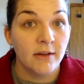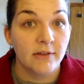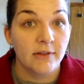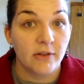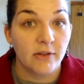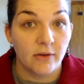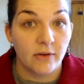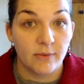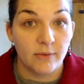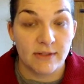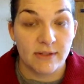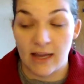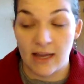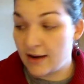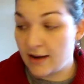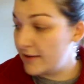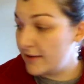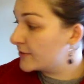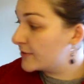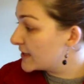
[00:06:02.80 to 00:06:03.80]
so it was
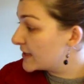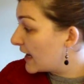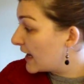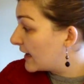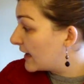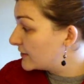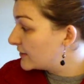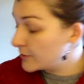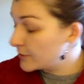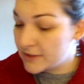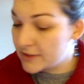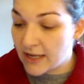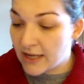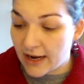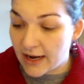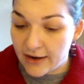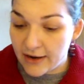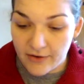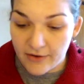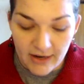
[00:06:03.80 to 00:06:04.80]
kind of sad to
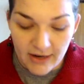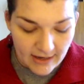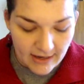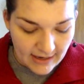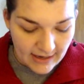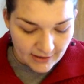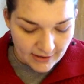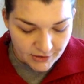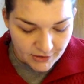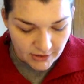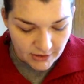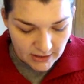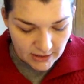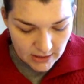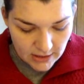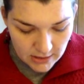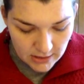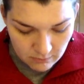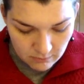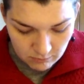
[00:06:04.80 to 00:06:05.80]
retire it, actually.